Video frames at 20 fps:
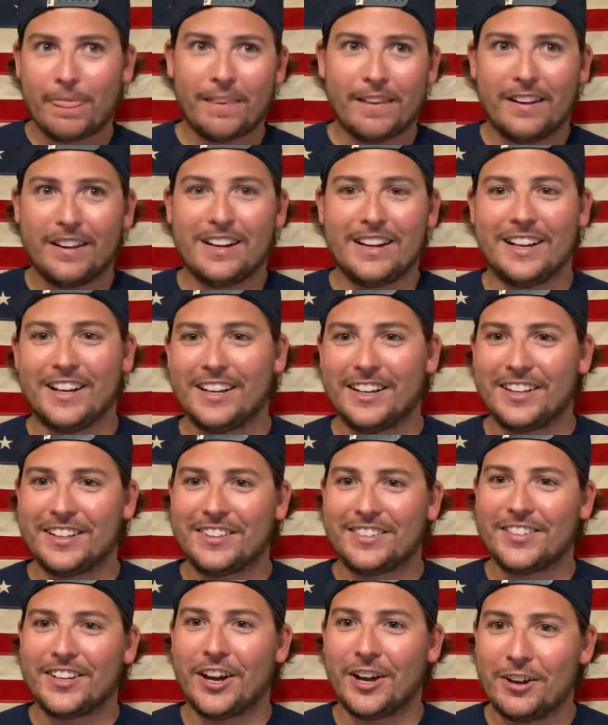a
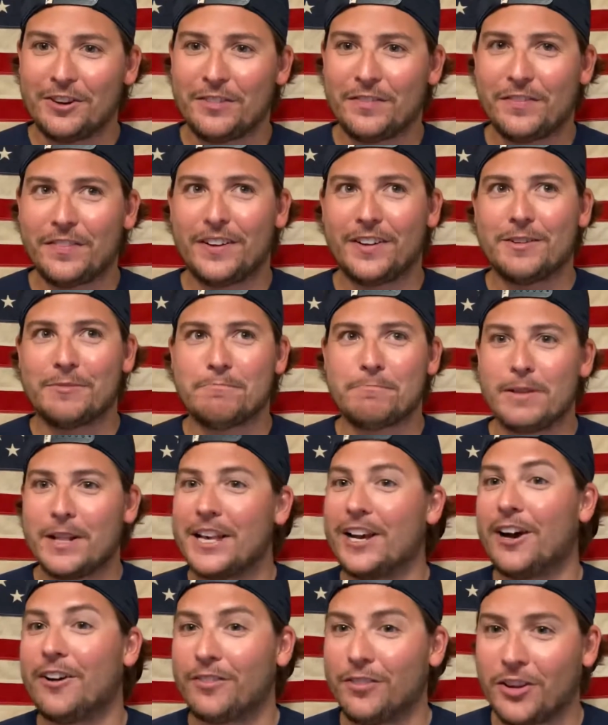tough
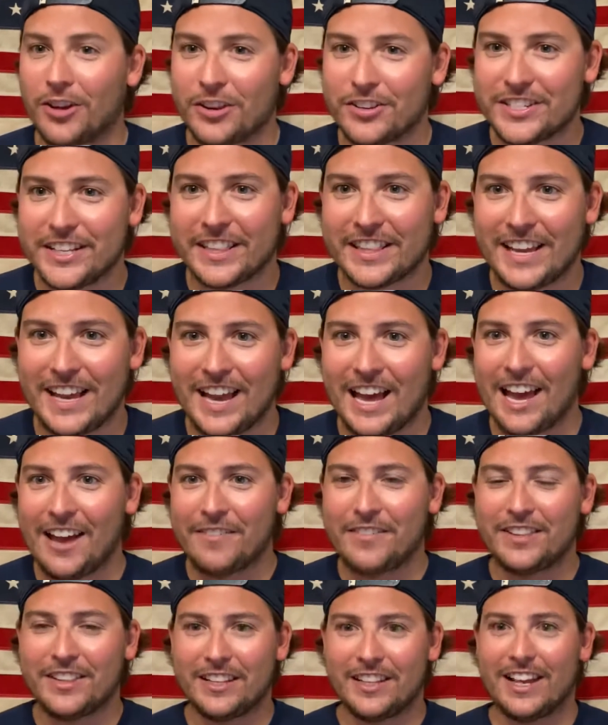playoff loss like they have
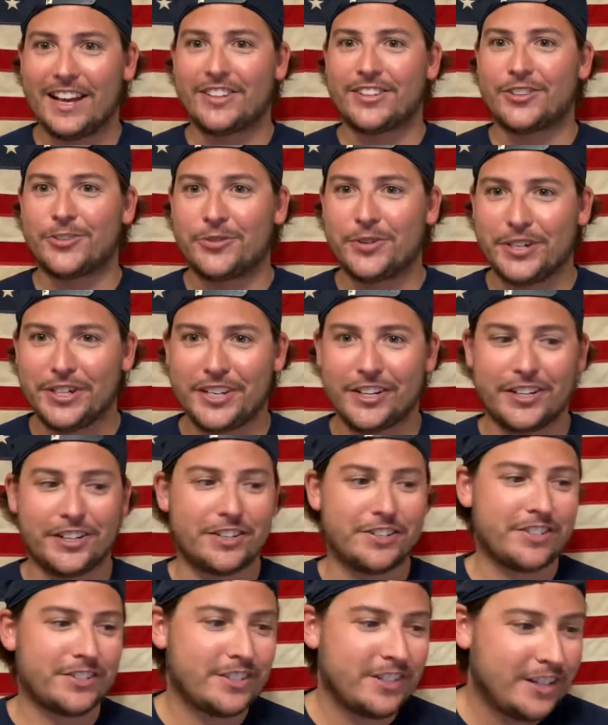in the last 3
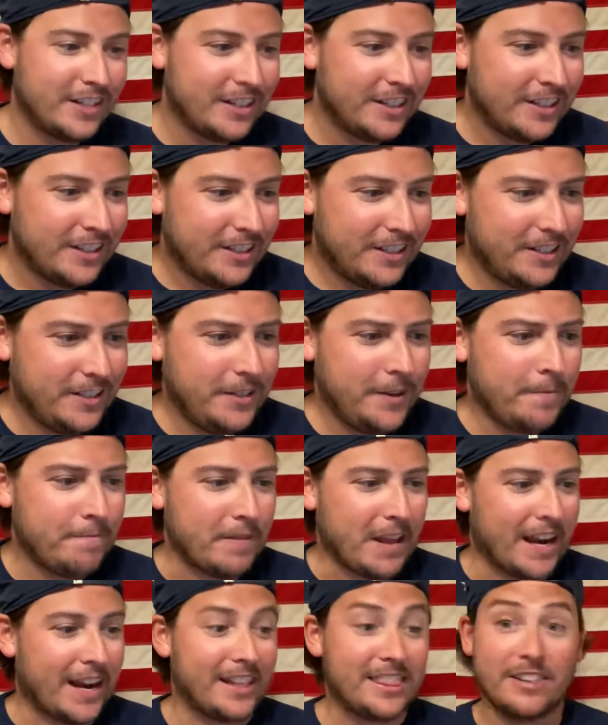years.
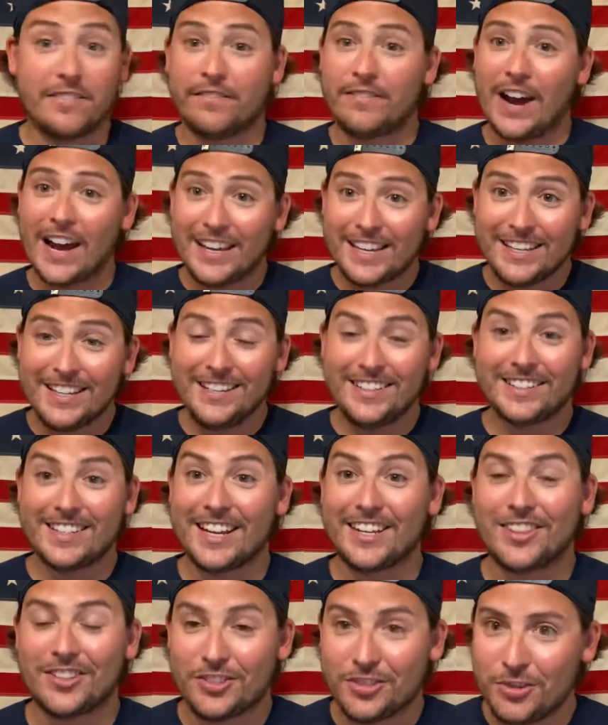I got the Vikings
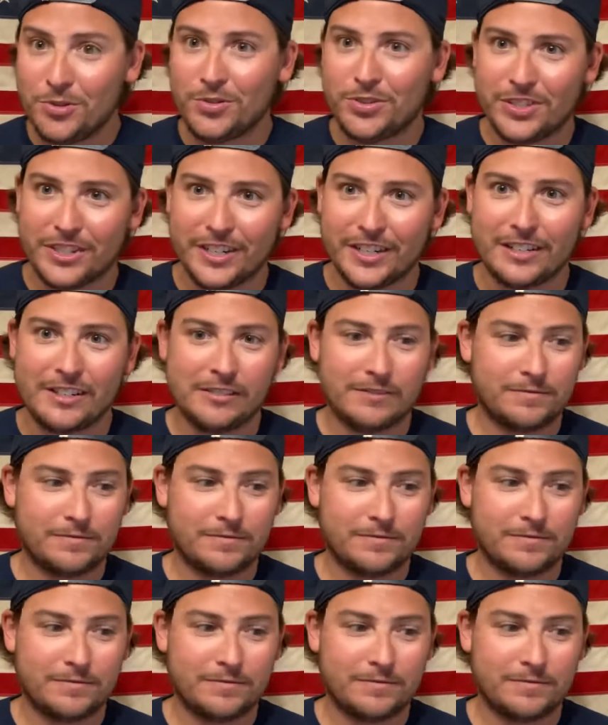at the 2 seed.